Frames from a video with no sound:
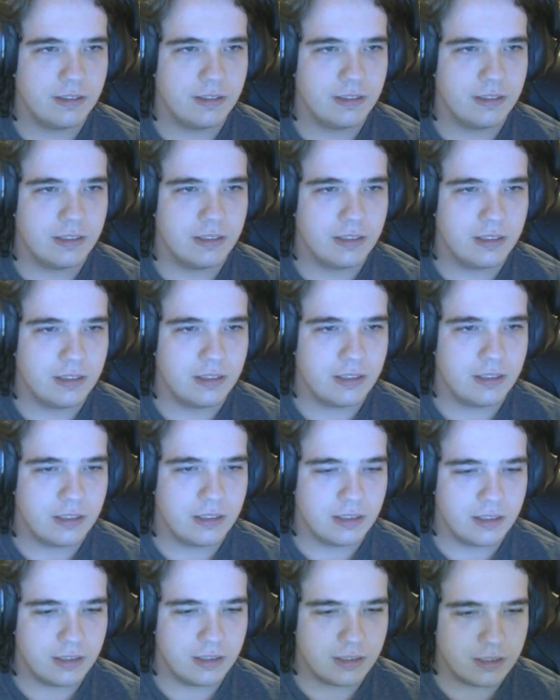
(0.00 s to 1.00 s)
I have
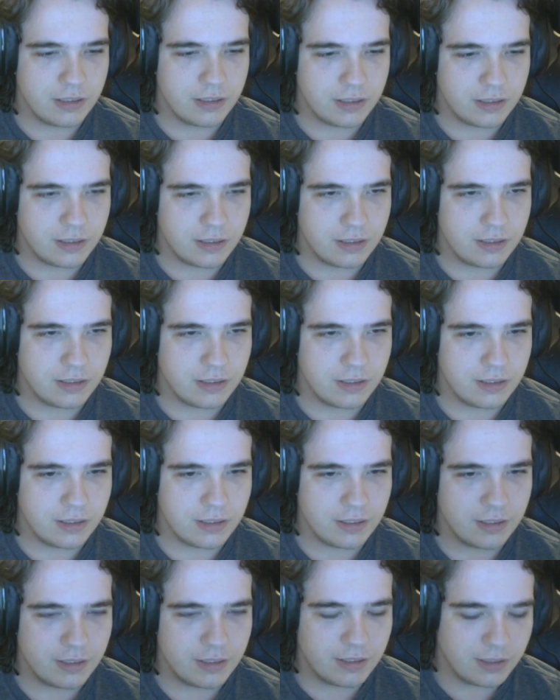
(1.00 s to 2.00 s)
faith that mine will
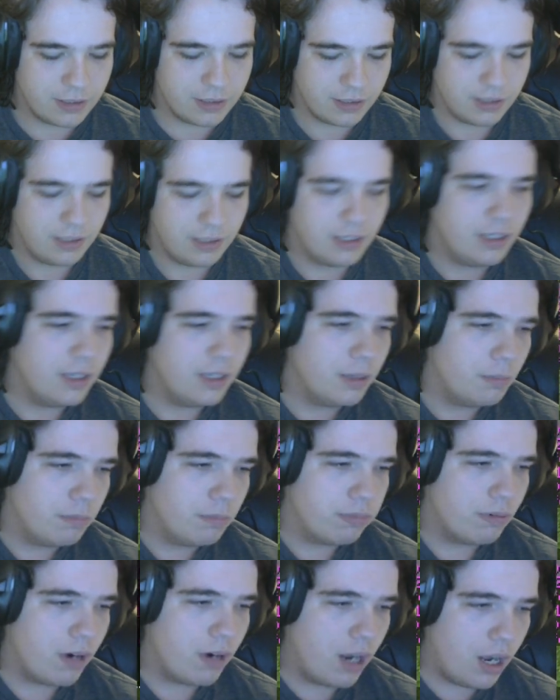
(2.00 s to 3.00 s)
come together.
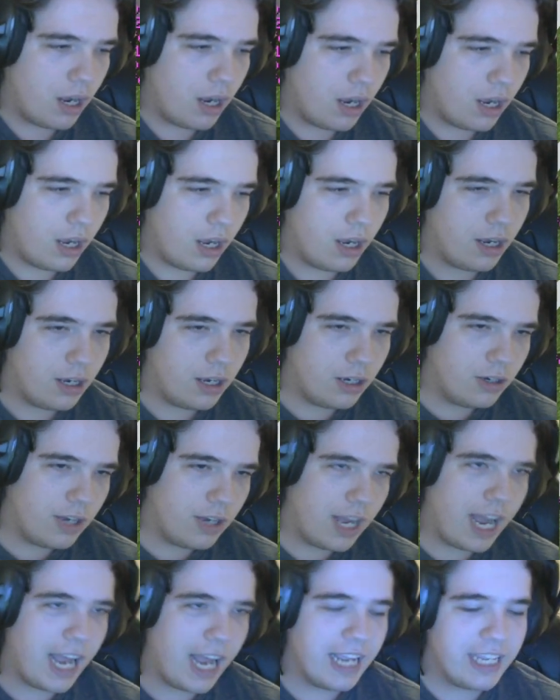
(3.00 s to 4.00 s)
Bro,
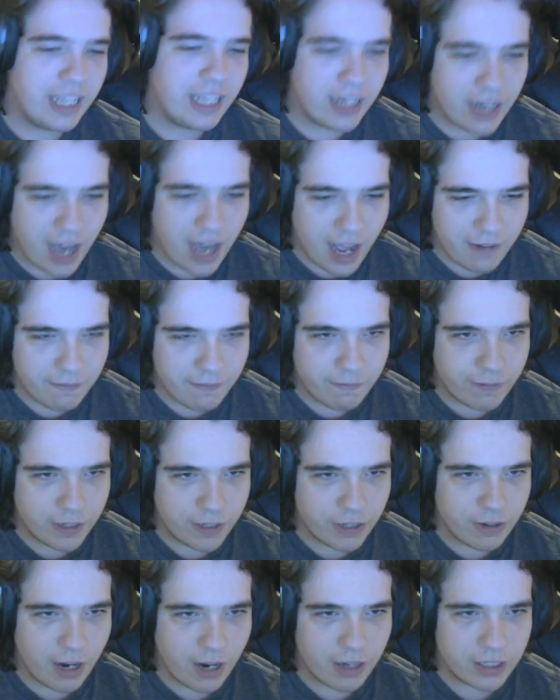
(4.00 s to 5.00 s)
I cannot
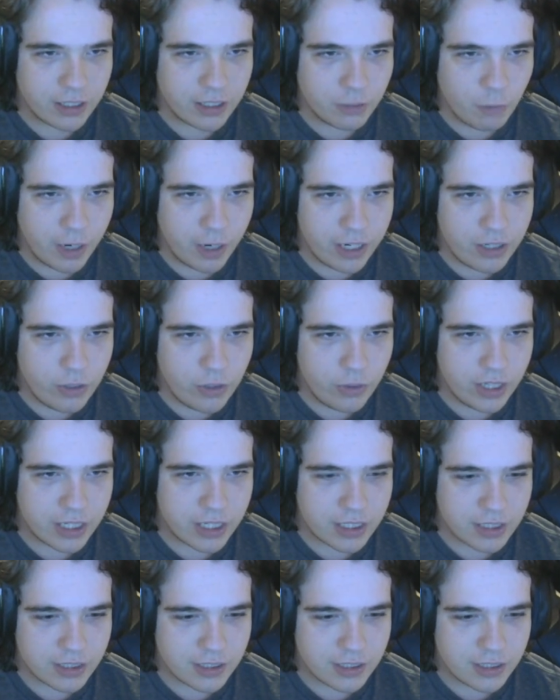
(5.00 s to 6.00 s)
figure out a good way to do
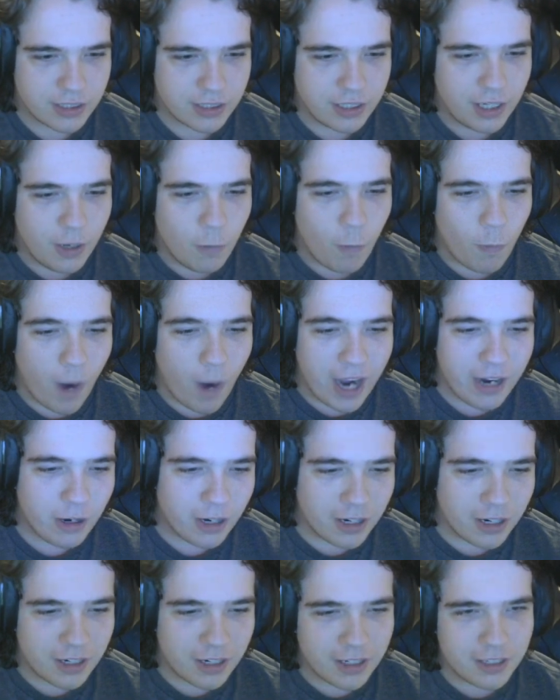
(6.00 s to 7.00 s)
this. Why
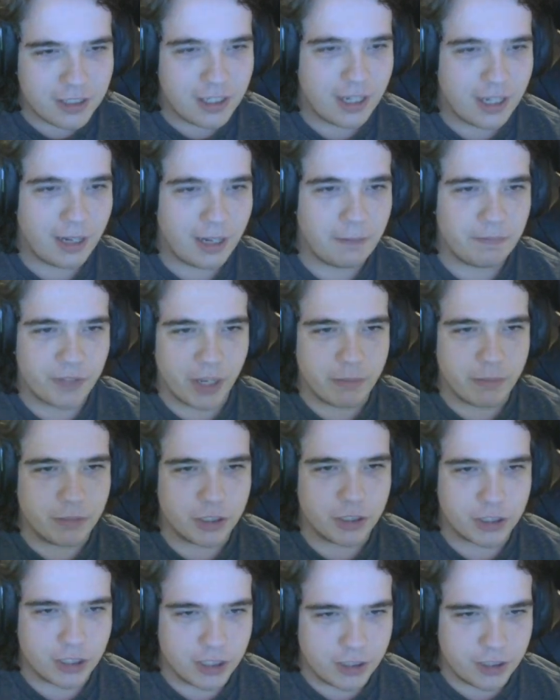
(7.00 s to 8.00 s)
are. I'm, I'm
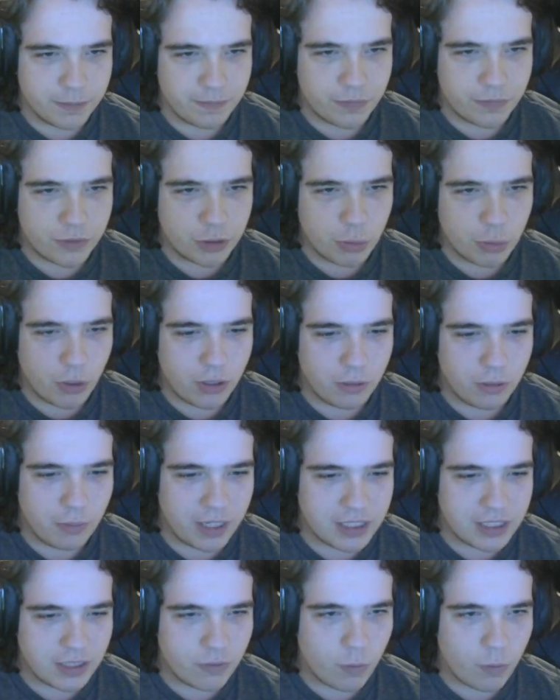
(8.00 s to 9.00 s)
just gonna spoil
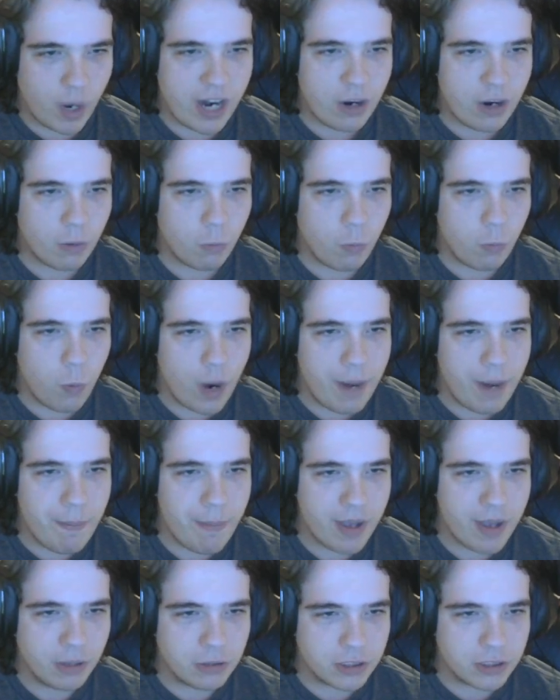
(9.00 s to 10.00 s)
myself. Why are
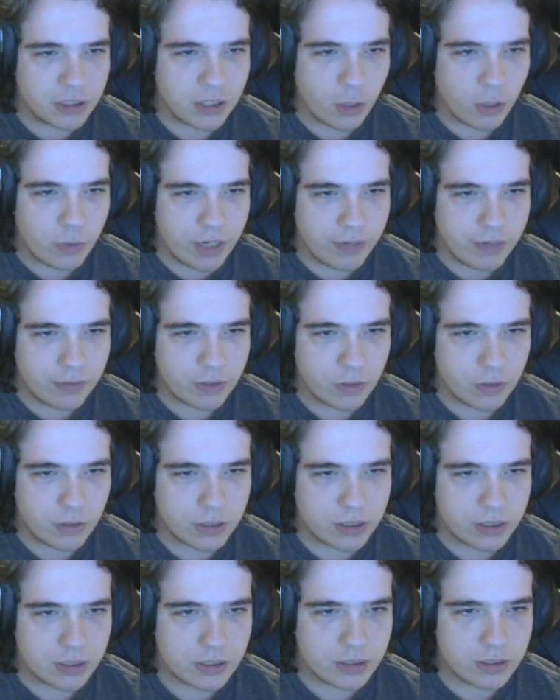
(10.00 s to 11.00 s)
windmills so
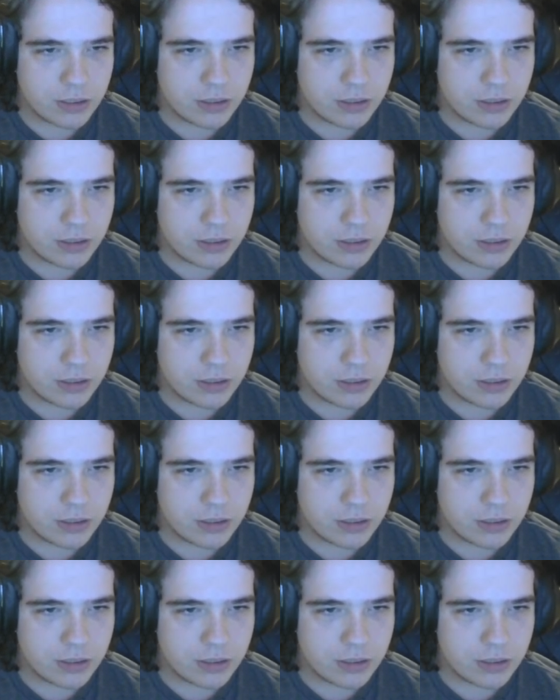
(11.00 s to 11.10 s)
difficult?